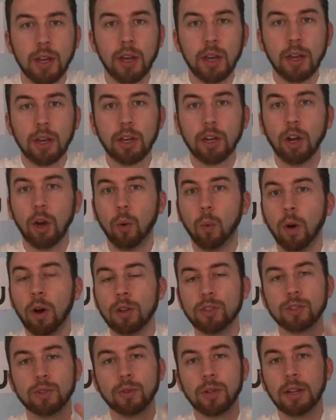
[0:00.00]
you know, Wall
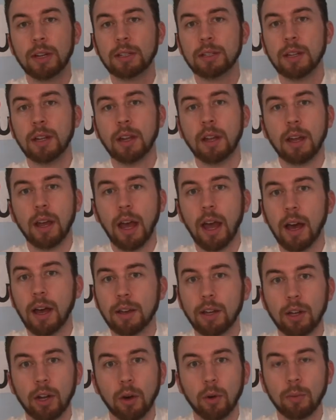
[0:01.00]
Street,
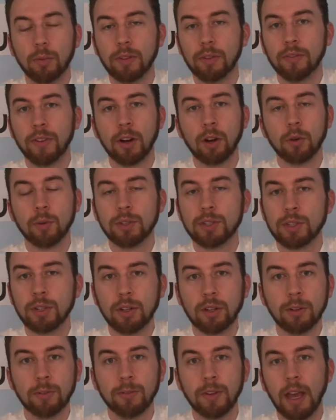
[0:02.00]
the Federal
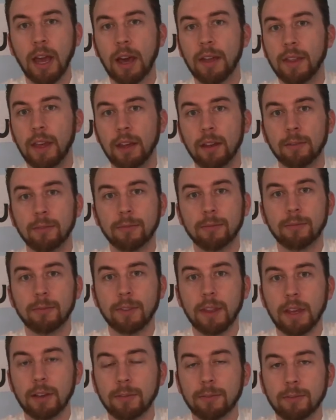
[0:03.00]
Reserve, yeah,
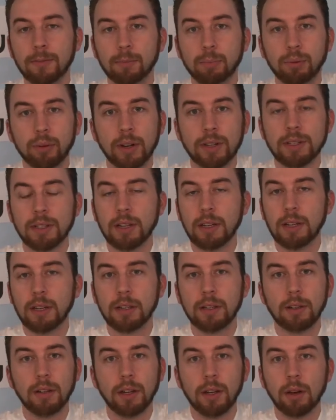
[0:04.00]
they've printed,
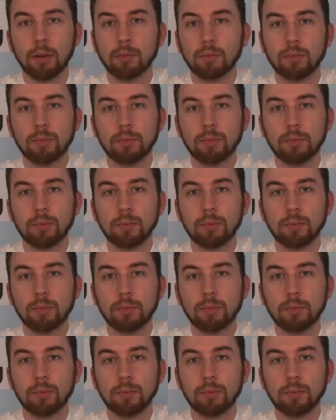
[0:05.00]
you know,